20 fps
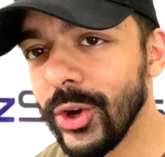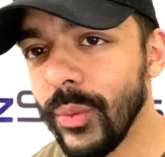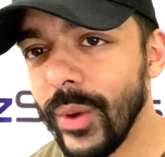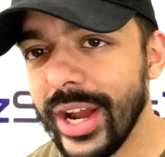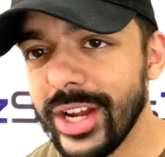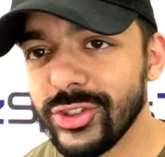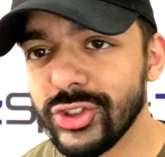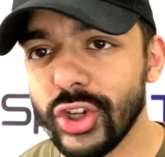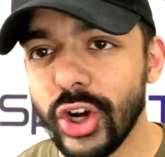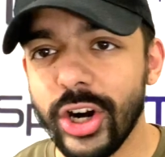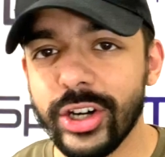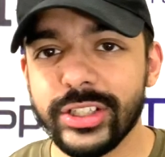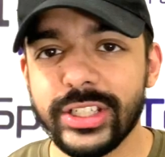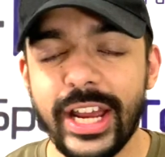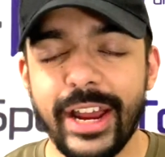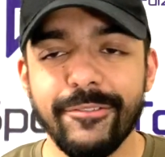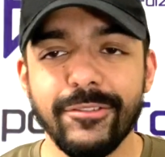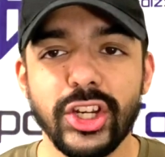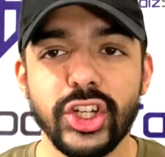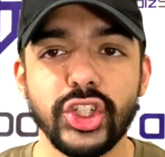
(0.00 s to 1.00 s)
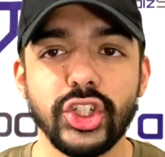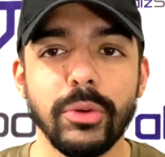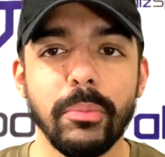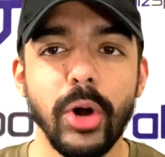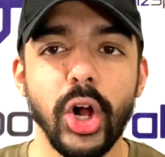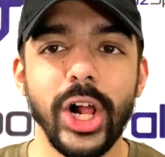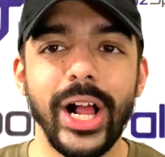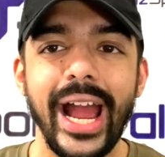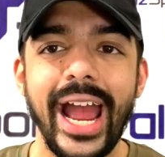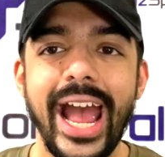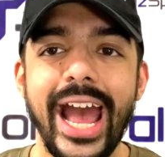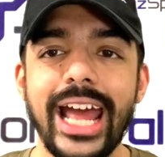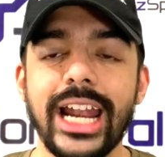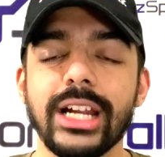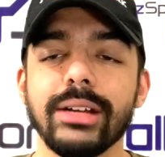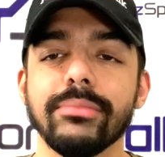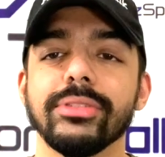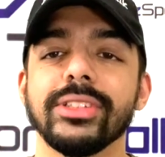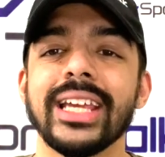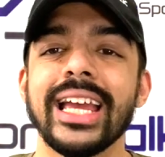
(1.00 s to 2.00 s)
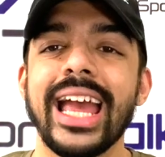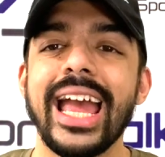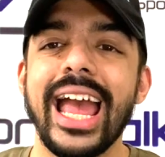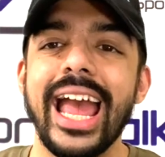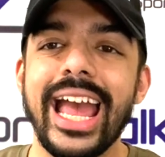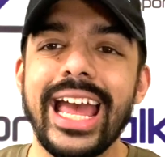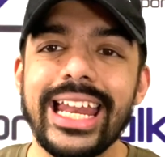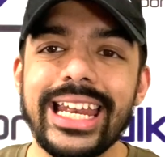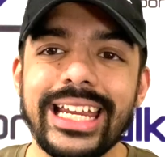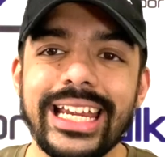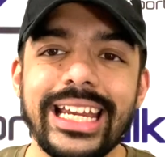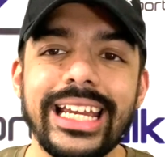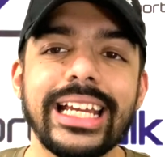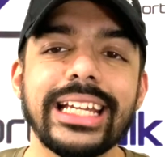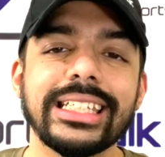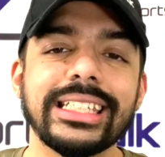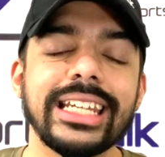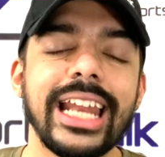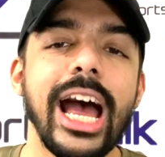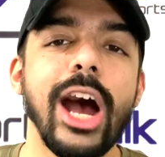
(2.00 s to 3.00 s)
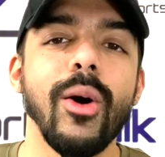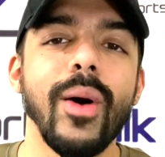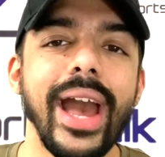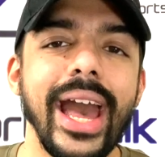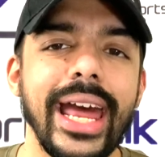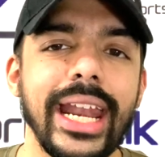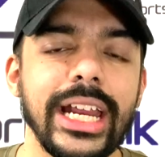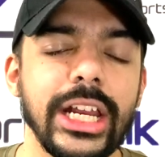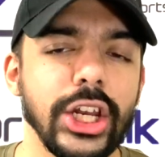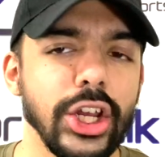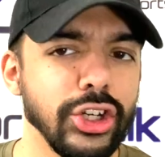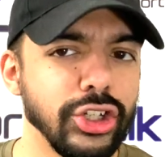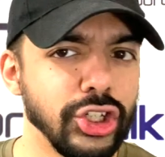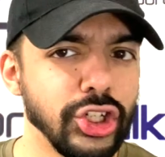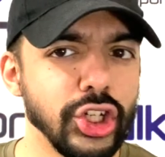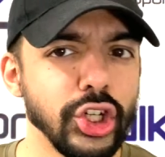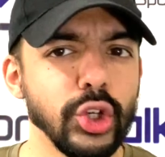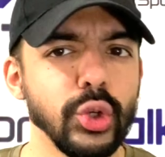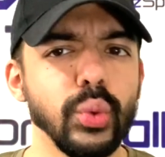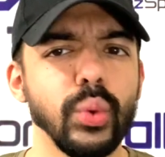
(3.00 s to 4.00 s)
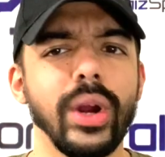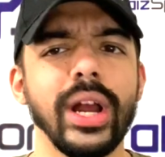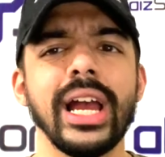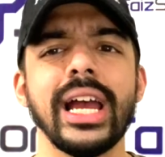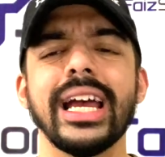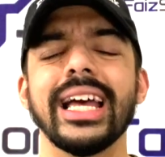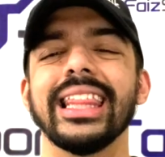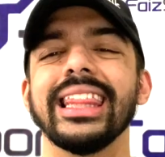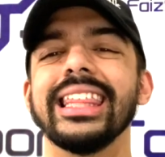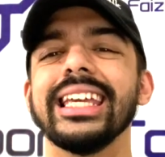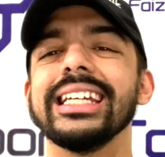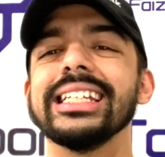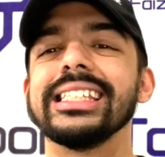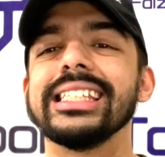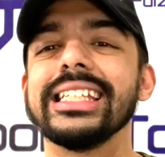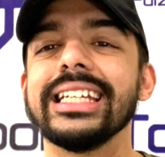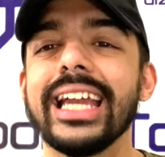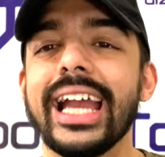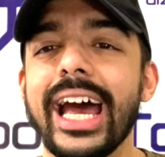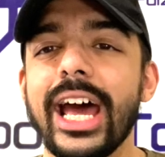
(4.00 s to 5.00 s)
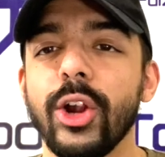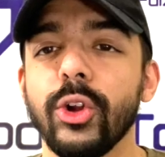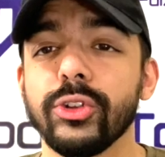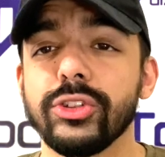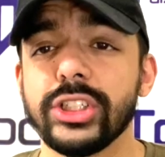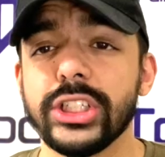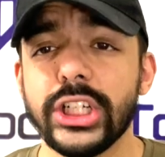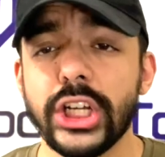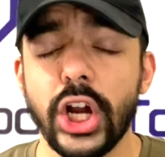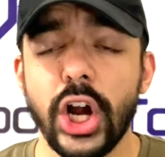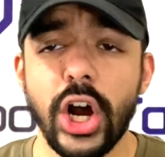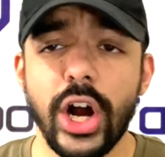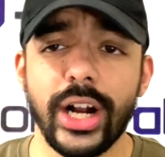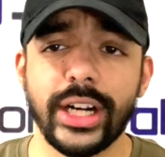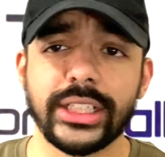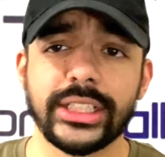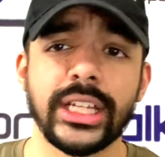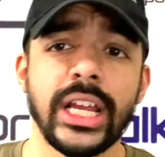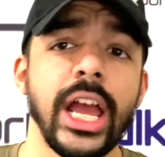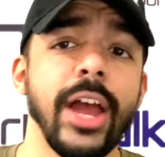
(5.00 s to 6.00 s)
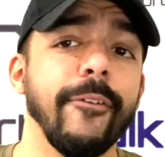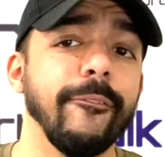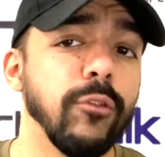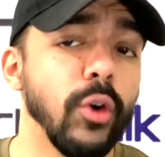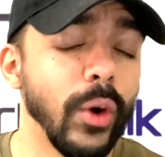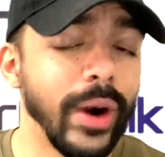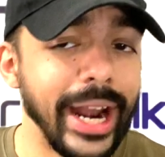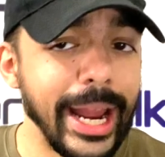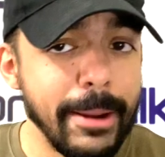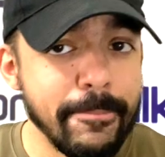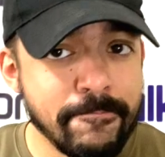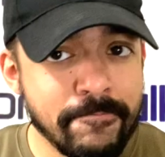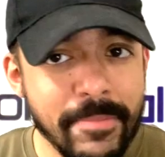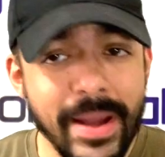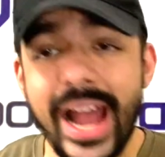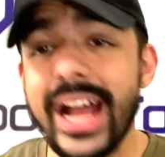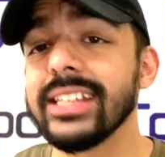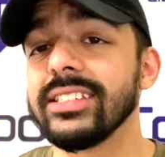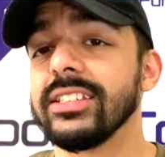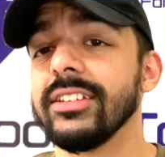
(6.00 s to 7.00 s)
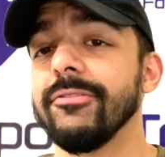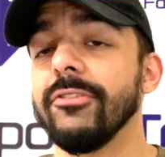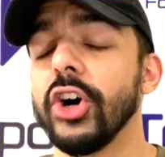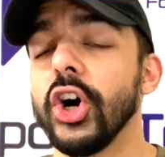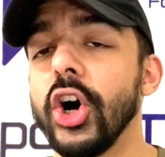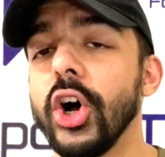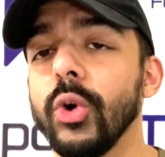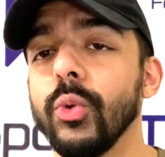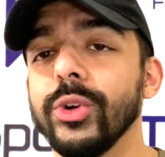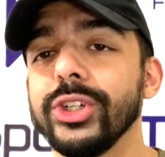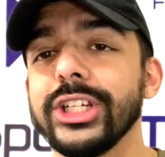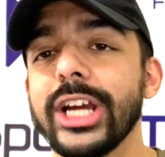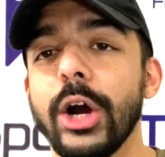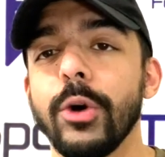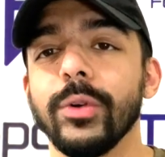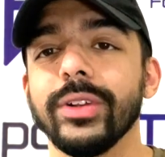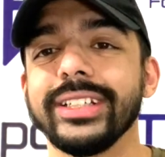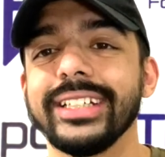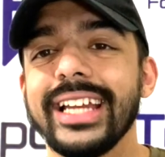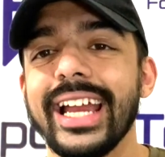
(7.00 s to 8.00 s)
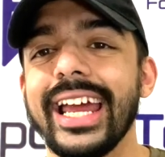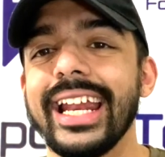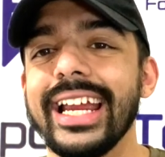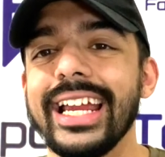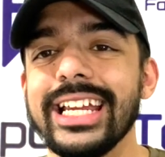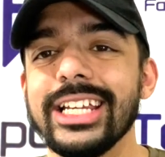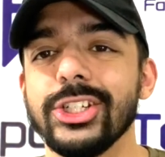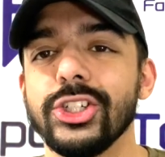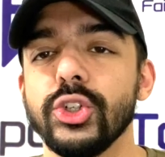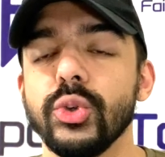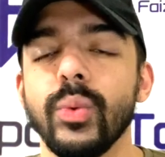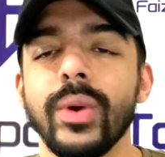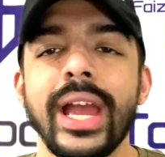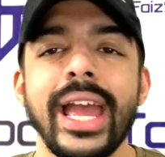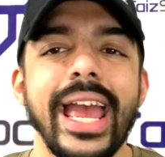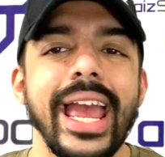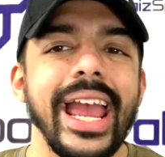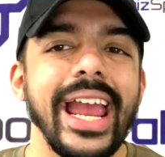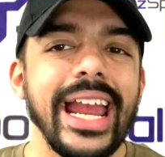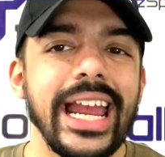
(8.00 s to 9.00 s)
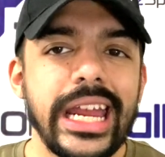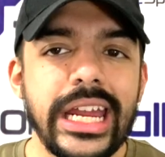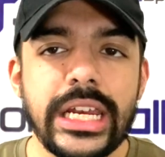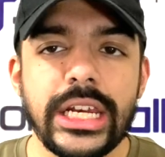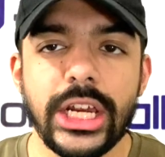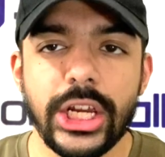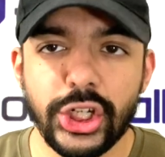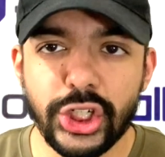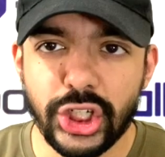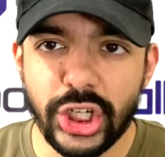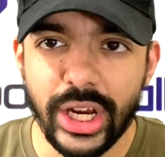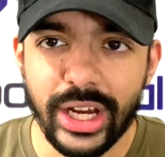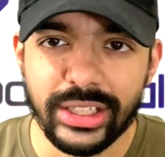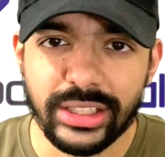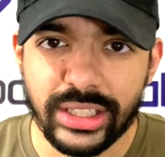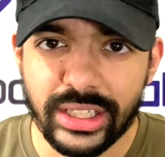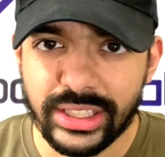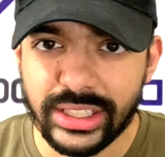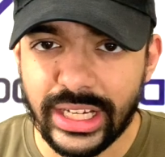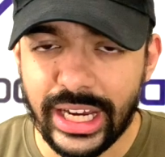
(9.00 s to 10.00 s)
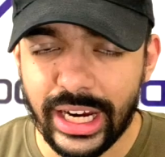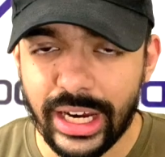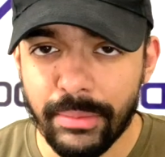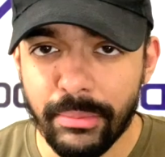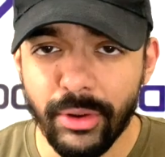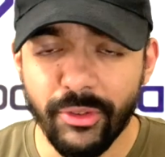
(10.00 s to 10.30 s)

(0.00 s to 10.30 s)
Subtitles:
away star safety Jamal Adams, and he is now headed to the Seattle Seahawks for a massive haul, which I will get into in just a second.